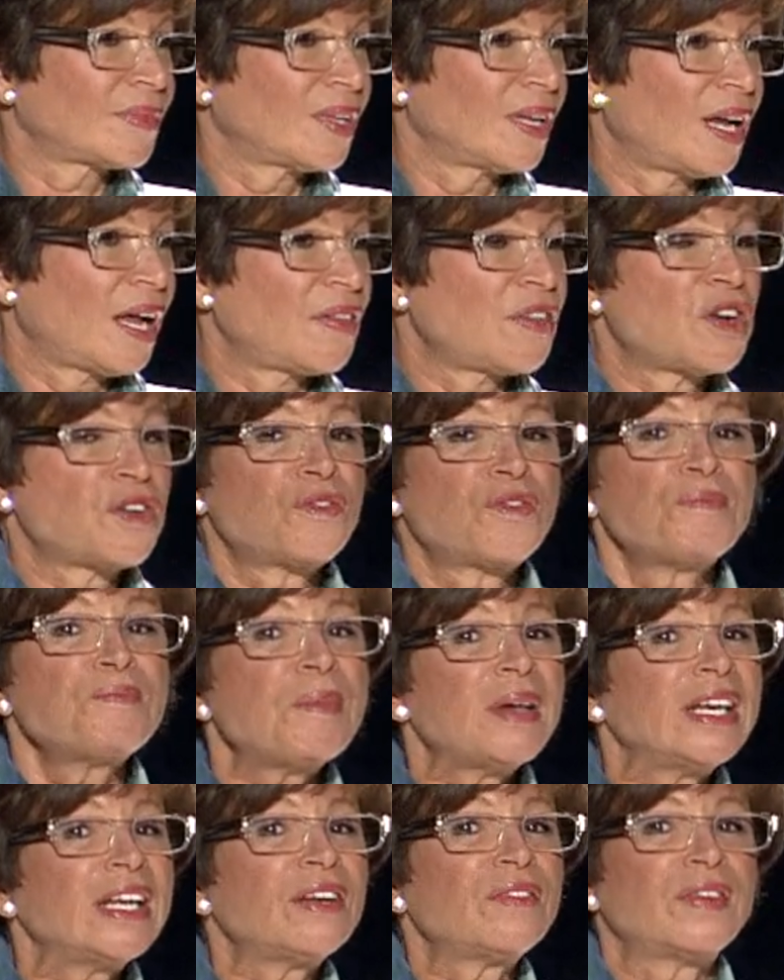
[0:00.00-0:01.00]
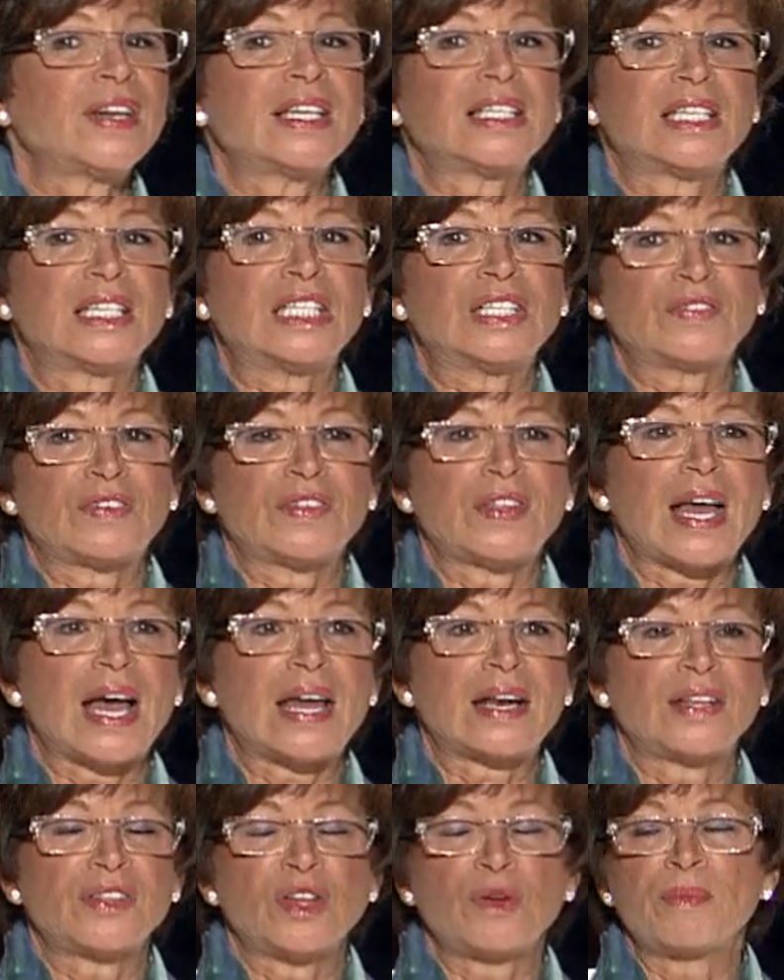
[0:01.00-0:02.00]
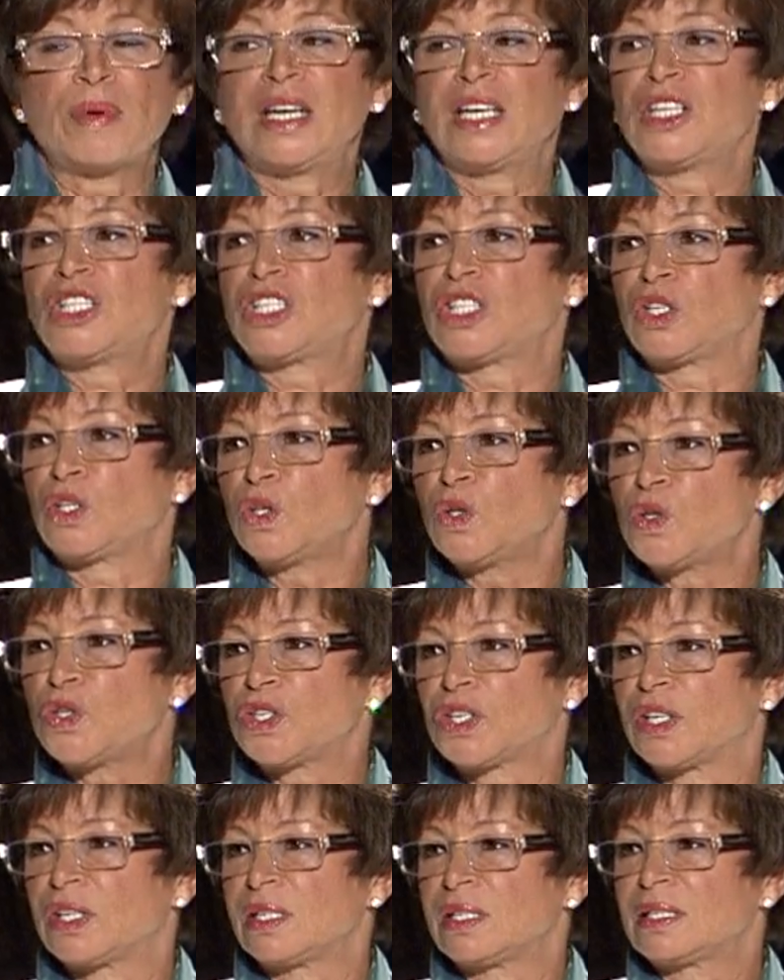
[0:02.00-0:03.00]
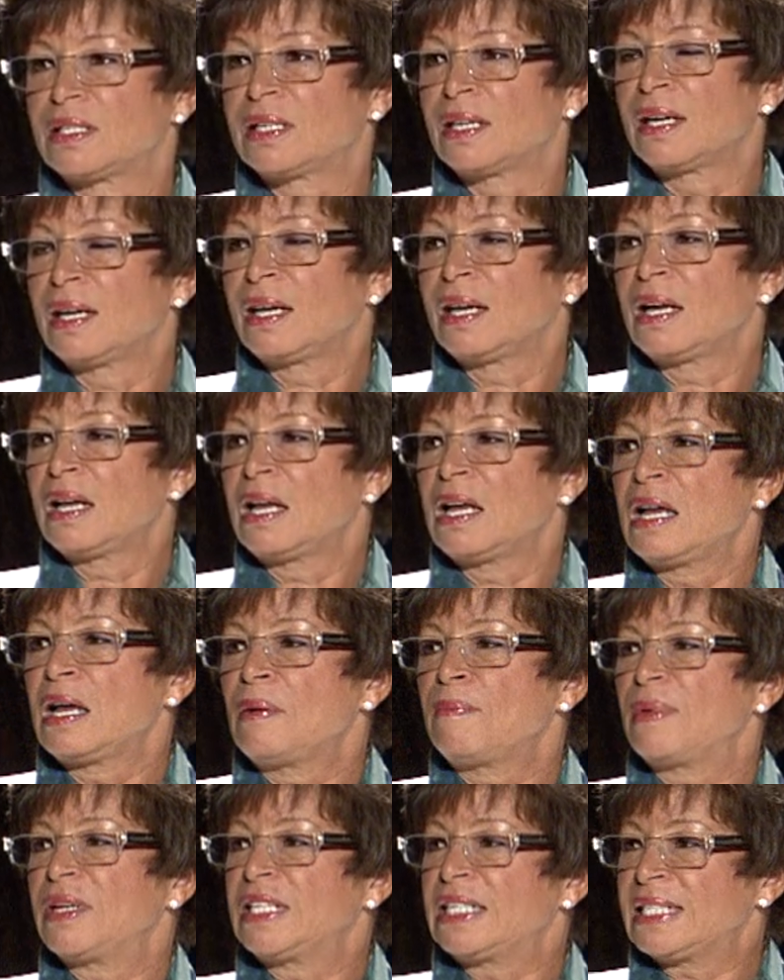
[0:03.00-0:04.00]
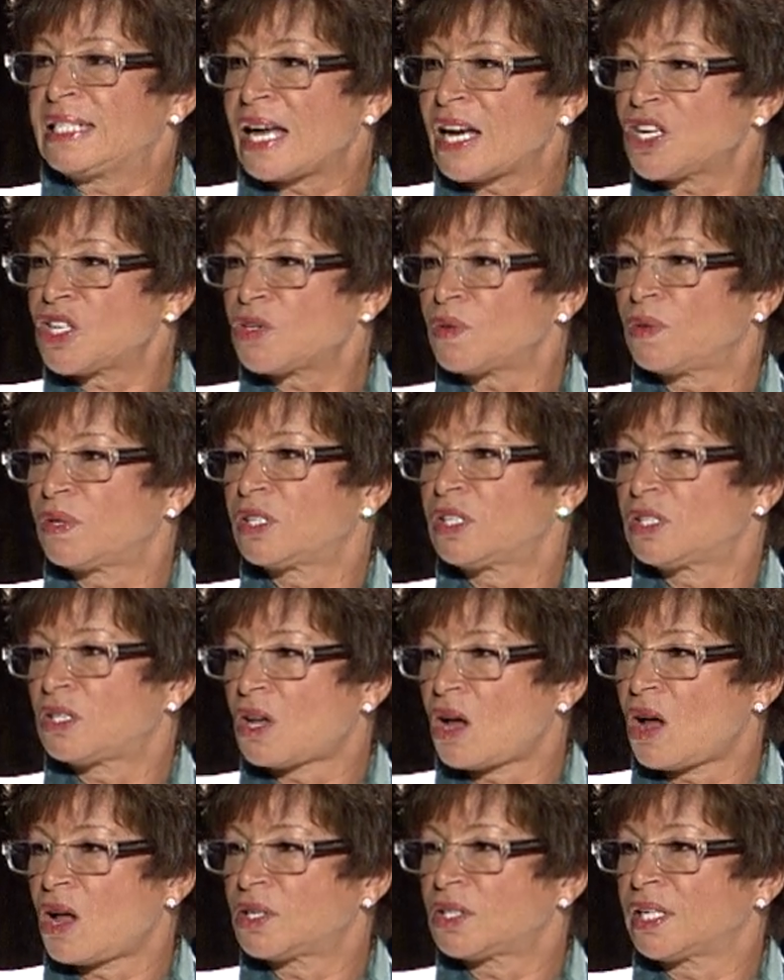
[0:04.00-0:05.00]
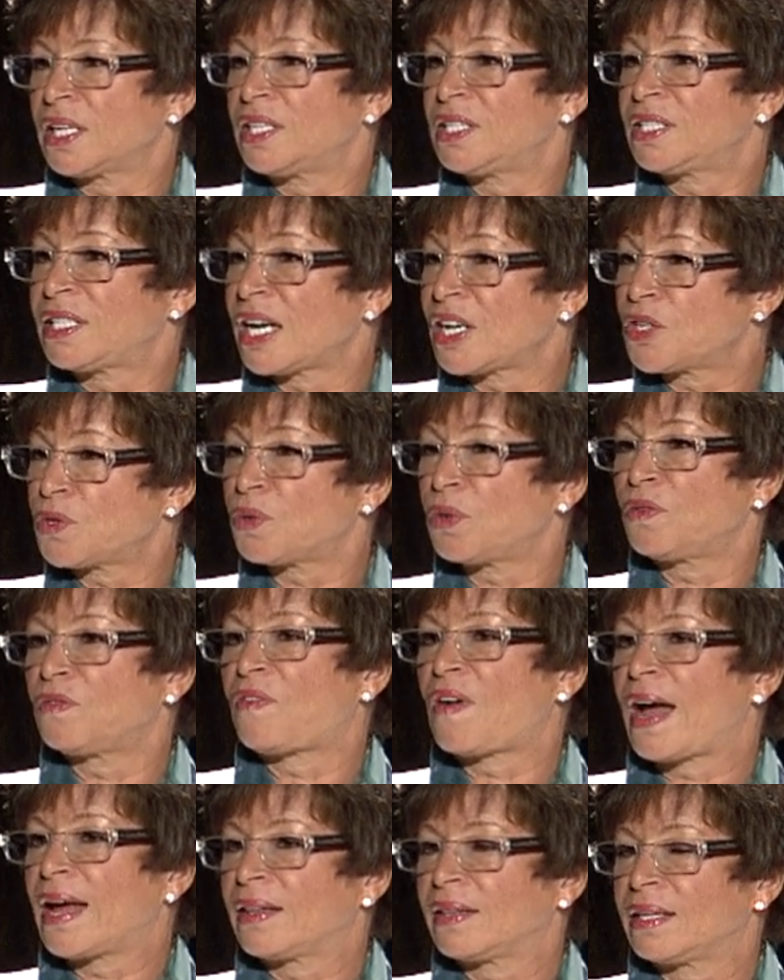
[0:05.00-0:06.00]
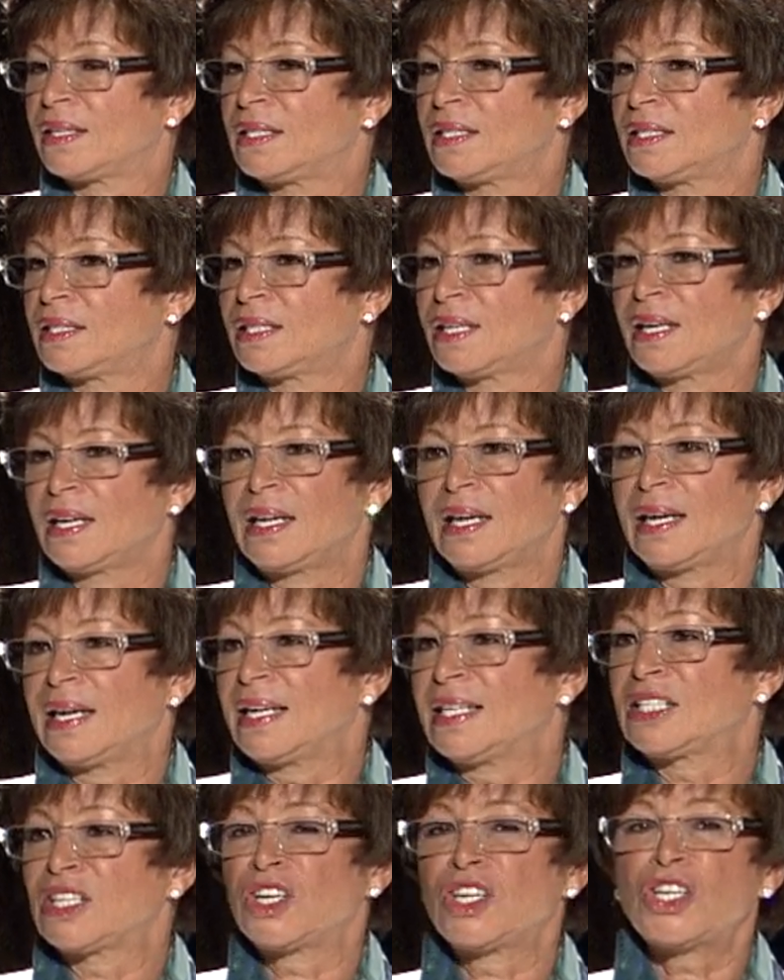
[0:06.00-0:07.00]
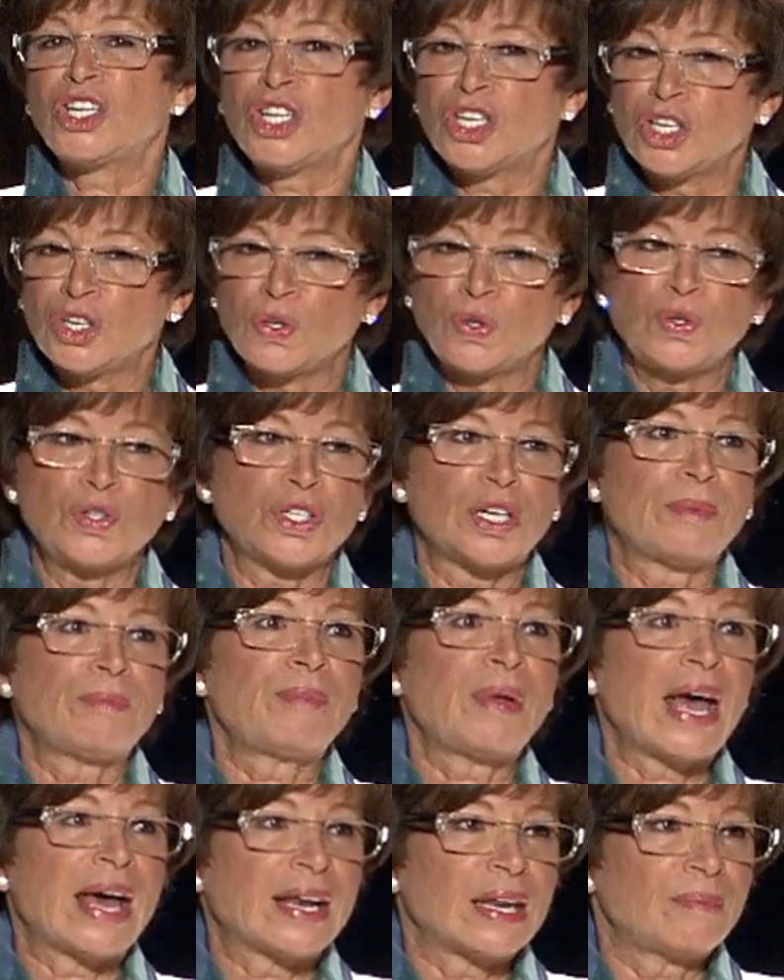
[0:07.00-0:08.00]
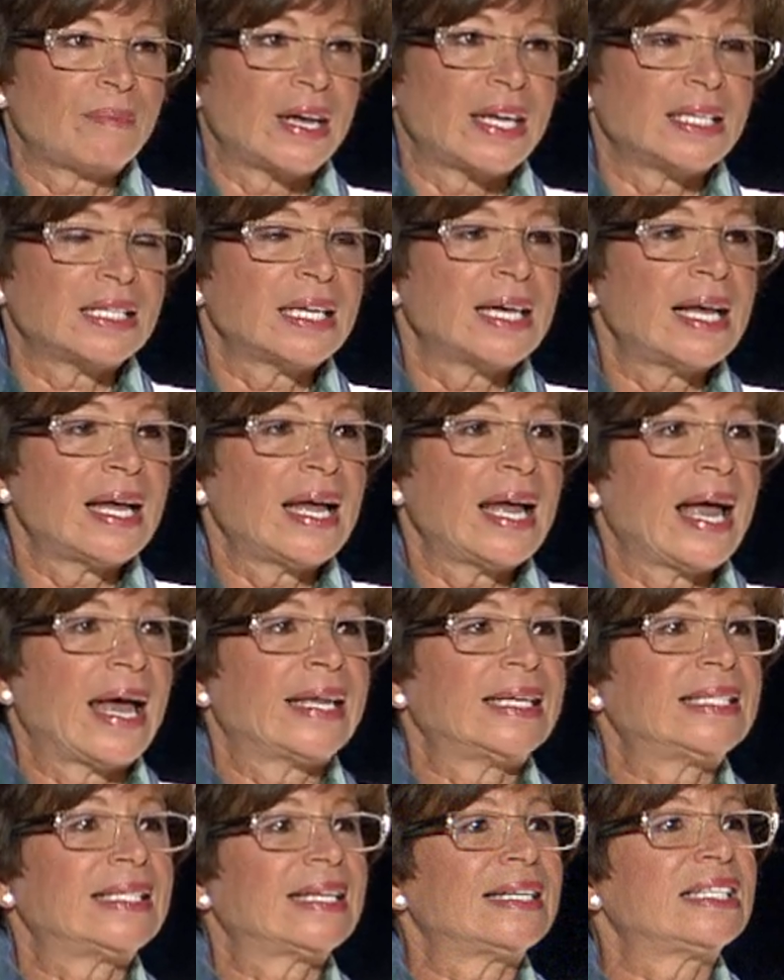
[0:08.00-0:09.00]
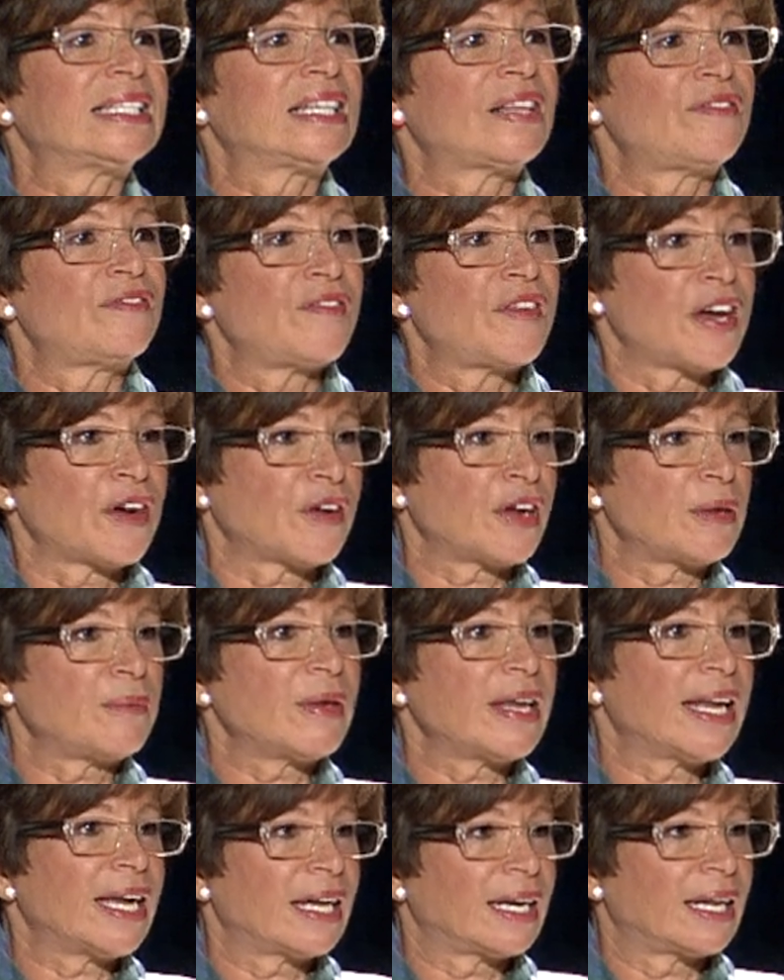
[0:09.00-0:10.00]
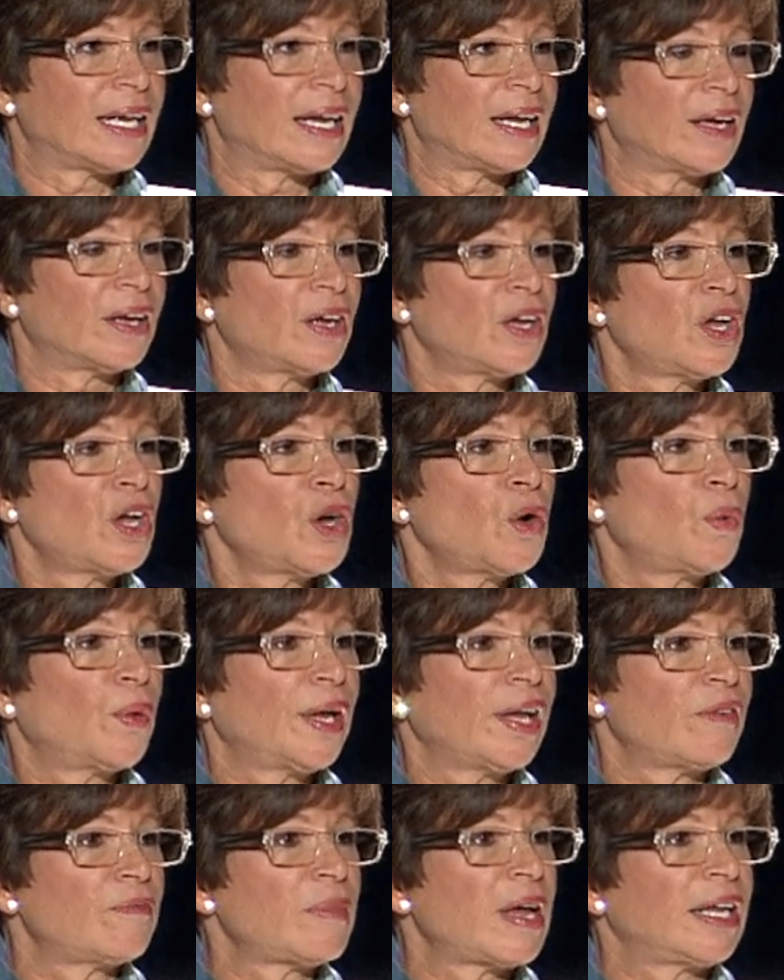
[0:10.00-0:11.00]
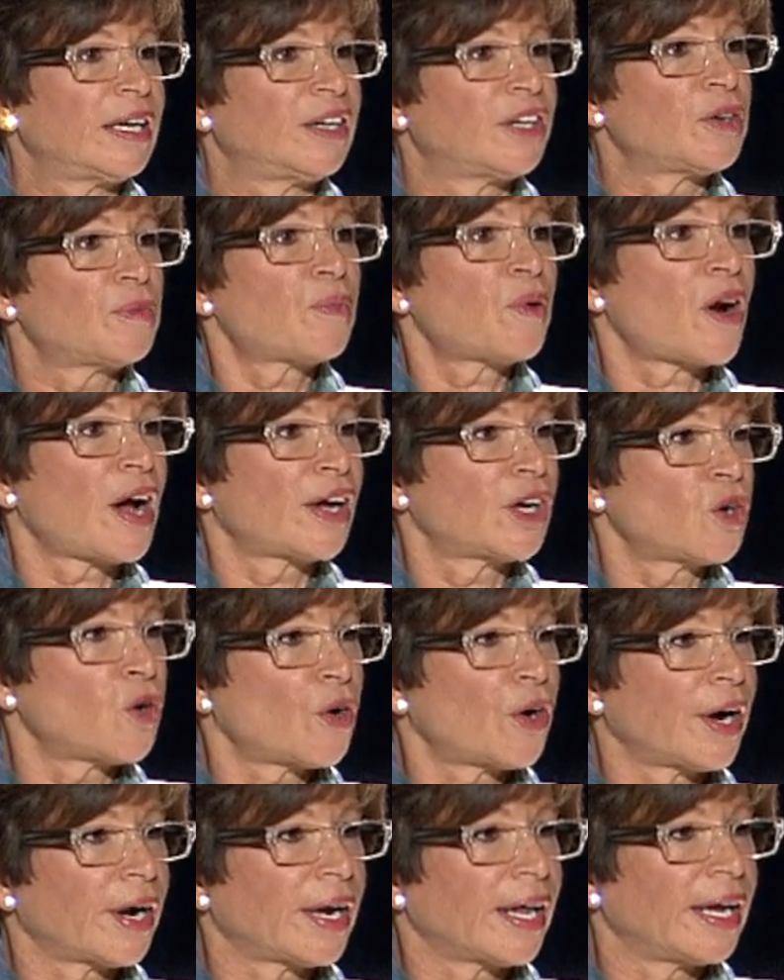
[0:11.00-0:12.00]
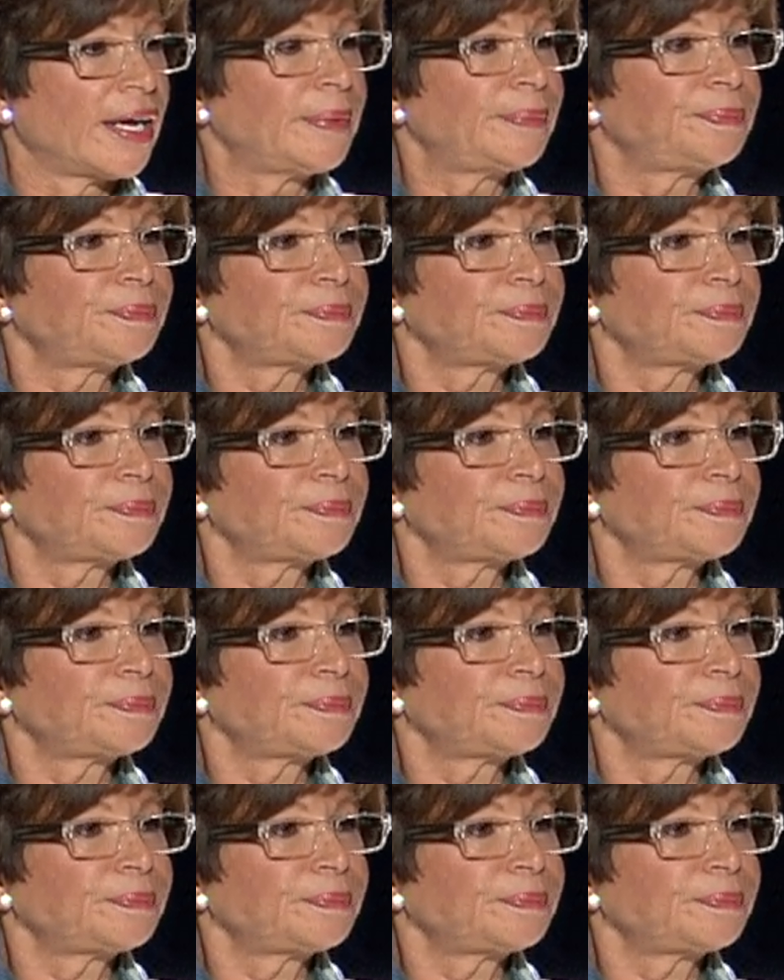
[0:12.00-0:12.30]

And there are many reasons for that, and there are many solutions, but sexual assault and sexual violence is a huge impediment, and since the very beginning, we have made it a priority